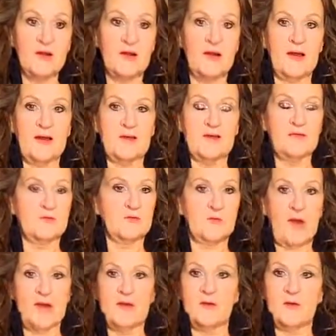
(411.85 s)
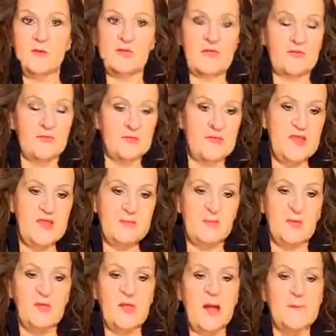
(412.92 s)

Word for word: uh, either in writing or with other people,